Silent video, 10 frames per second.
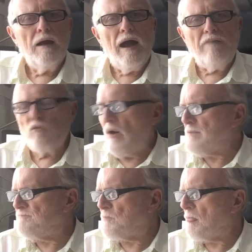Hi
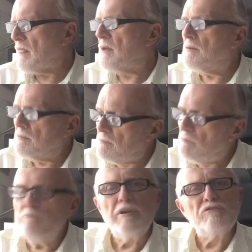everyone.
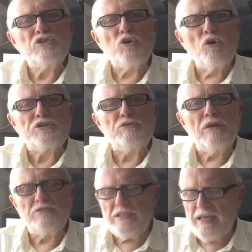Bit of a scorcher
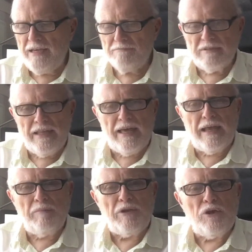out today. I'm glad
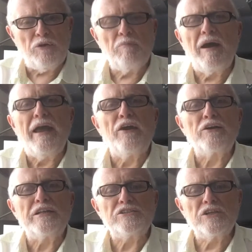I'm here in my
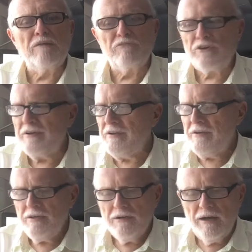air-conditioned comfort.
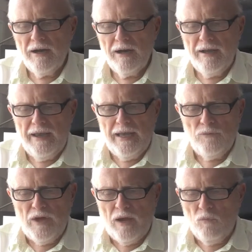
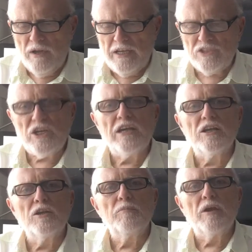Anyway, I want to hitchhike a
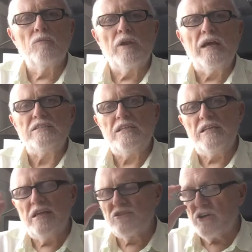little bit on what I had
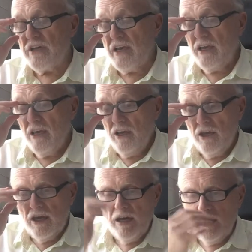said yesterday
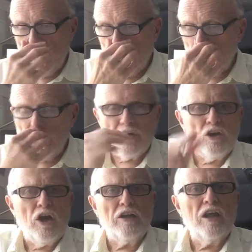regarding
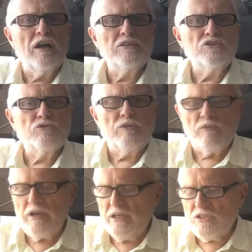logline,
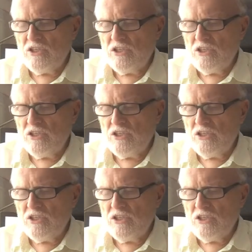screenwriting, and